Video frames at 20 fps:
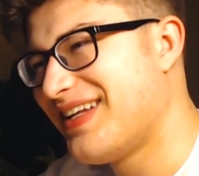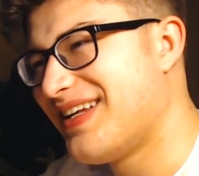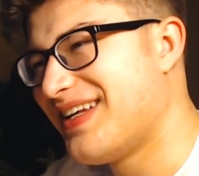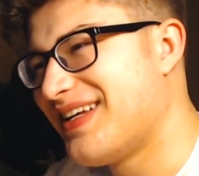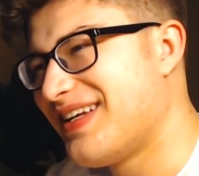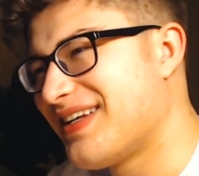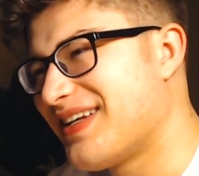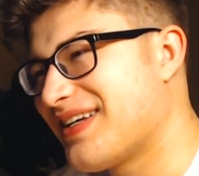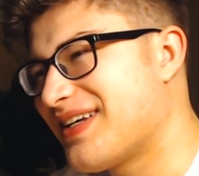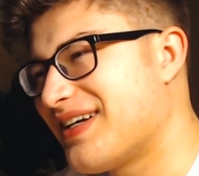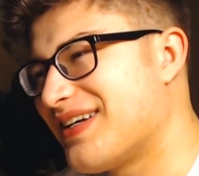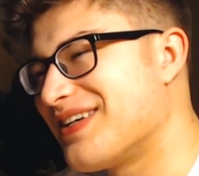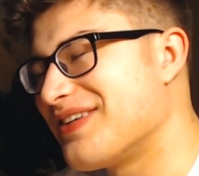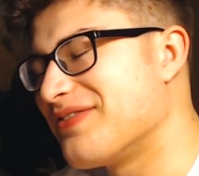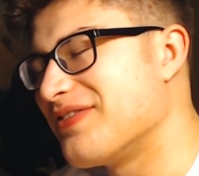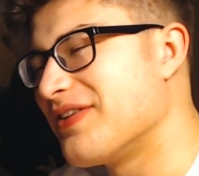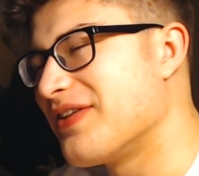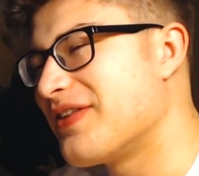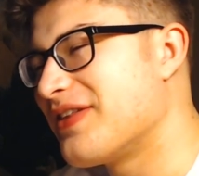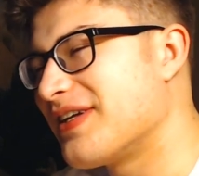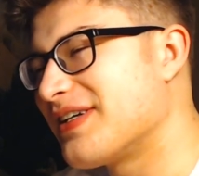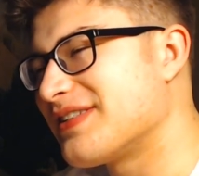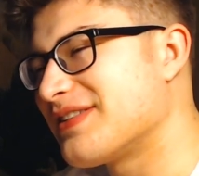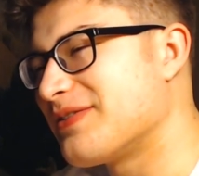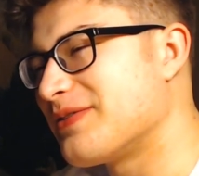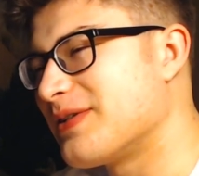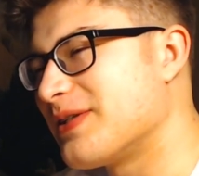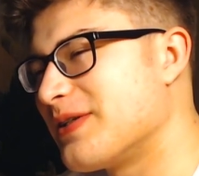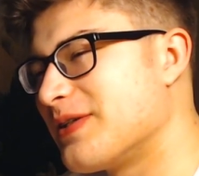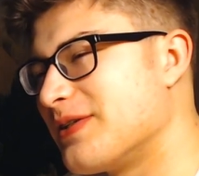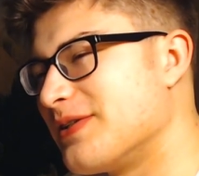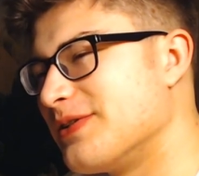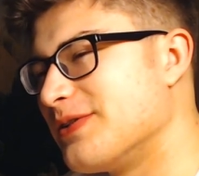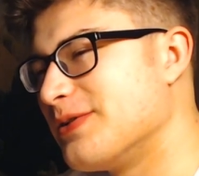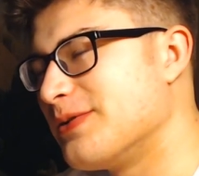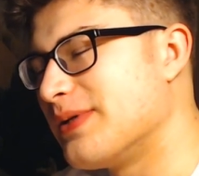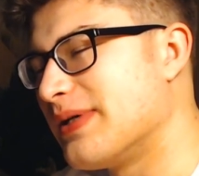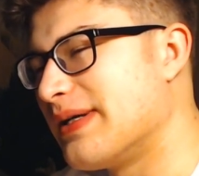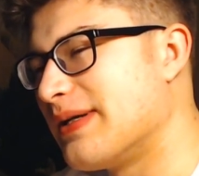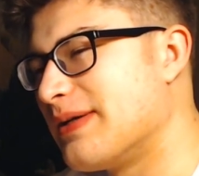kind of the things I would need to do,
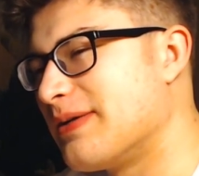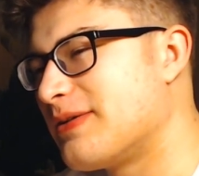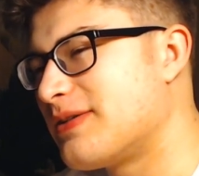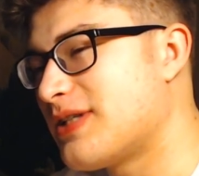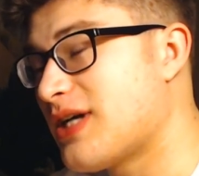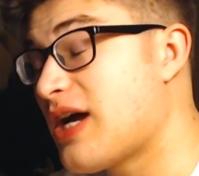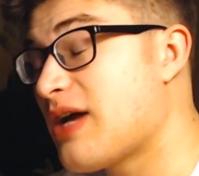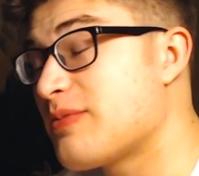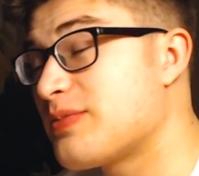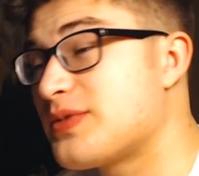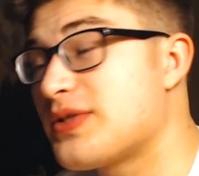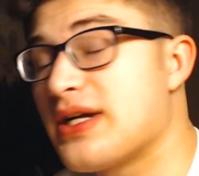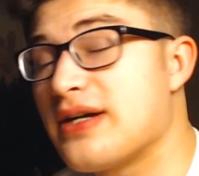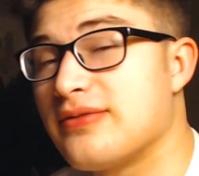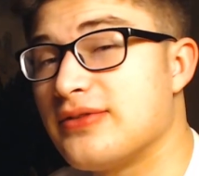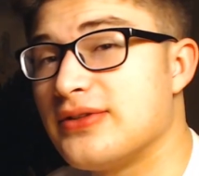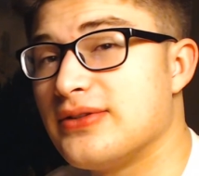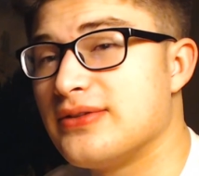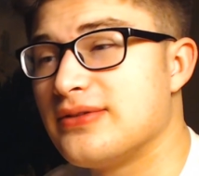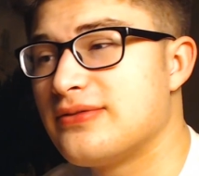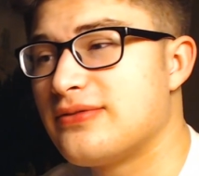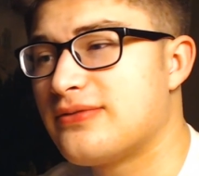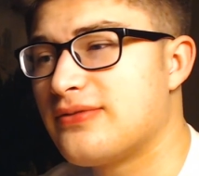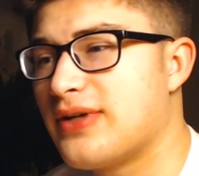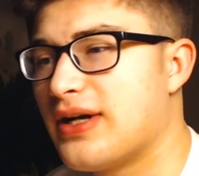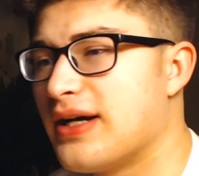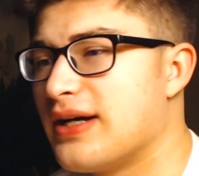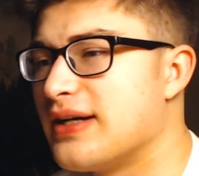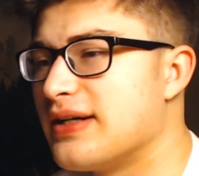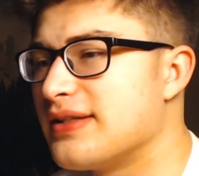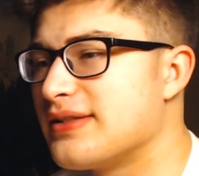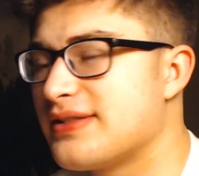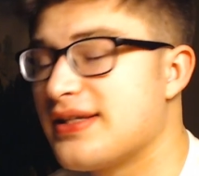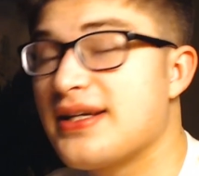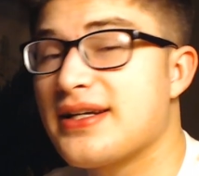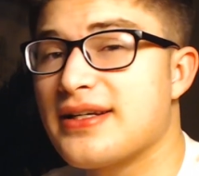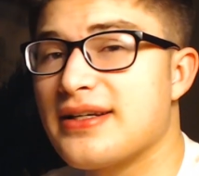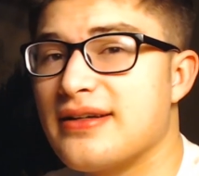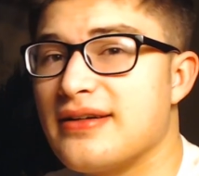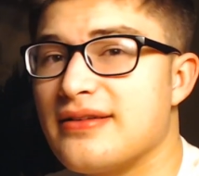and time travel, uh,
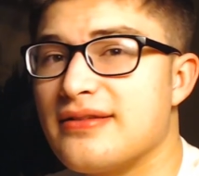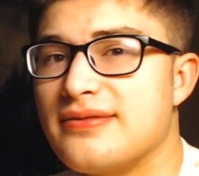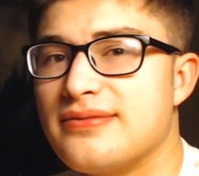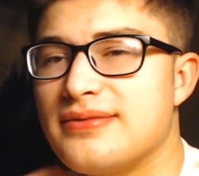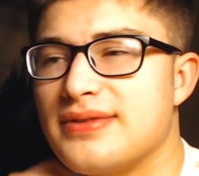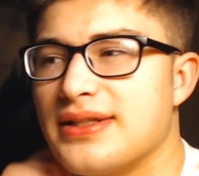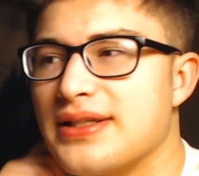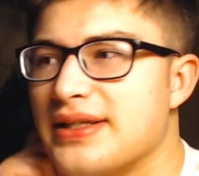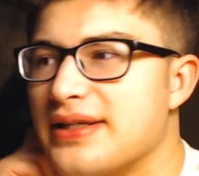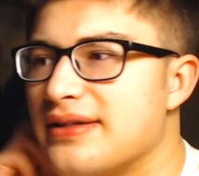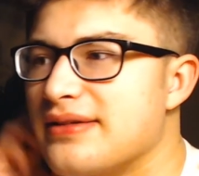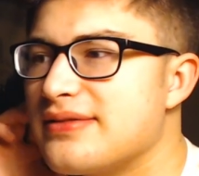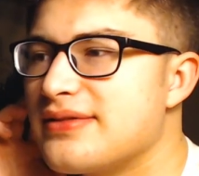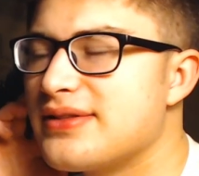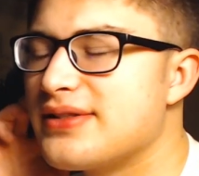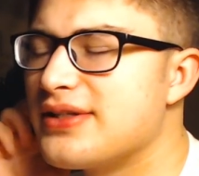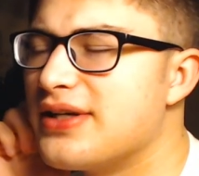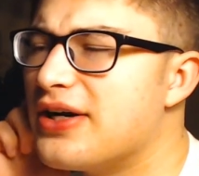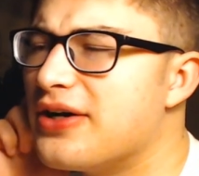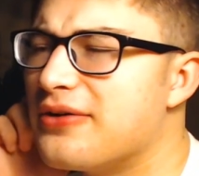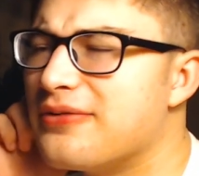secondly, so...